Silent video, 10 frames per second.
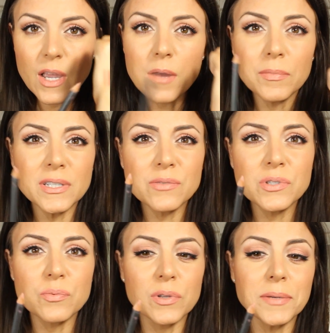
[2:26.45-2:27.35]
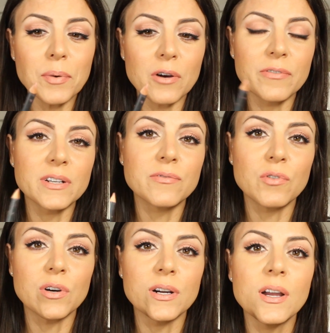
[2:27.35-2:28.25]
But this one's really perfect
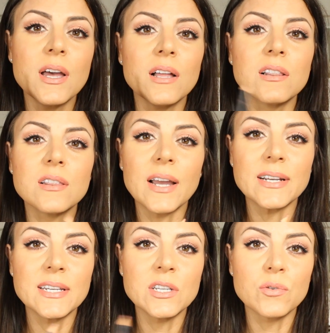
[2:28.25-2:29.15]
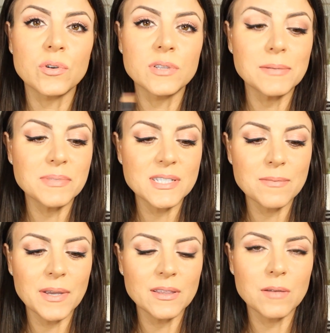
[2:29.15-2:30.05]
for lining your lips to
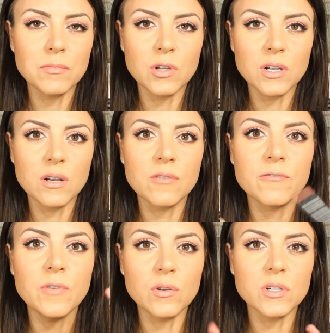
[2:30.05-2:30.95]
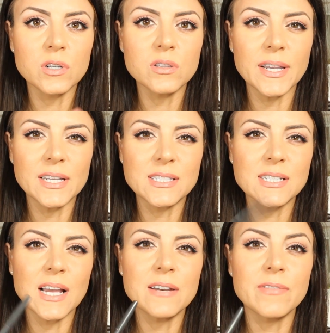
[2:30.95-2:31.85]
make them look fuller. Like it's
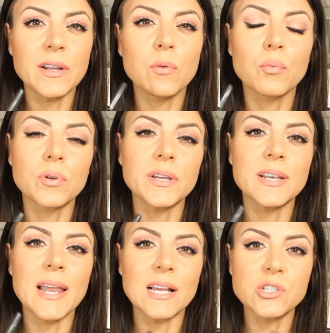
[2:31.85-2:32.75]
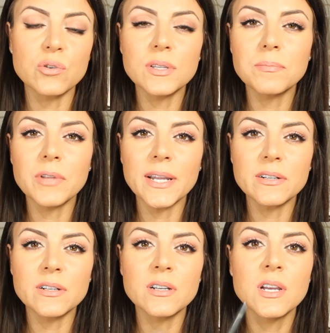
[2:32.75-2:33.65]
kind of like a really natural lip
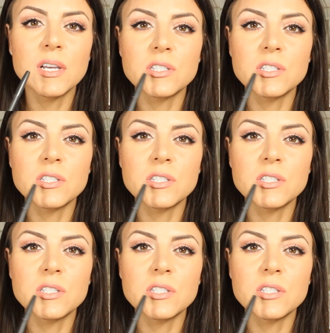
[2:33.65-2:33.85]
liner.